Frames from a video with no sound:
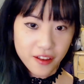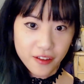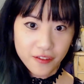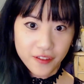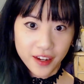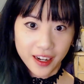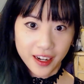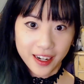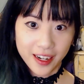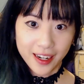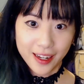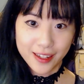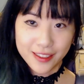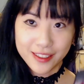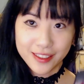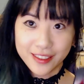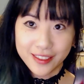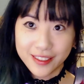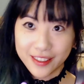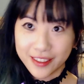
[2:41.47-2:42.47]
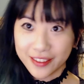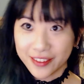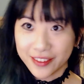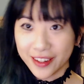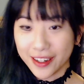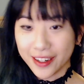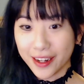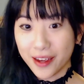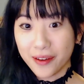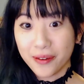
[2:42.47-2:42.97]
Very edgy look right
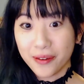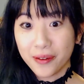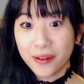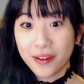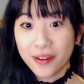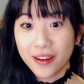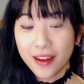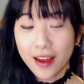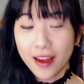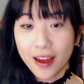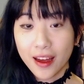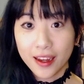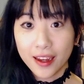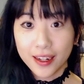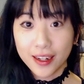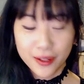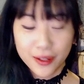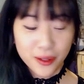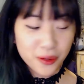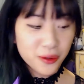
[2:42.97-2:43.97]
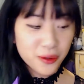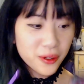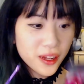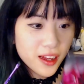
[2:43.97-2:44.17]
now, I know.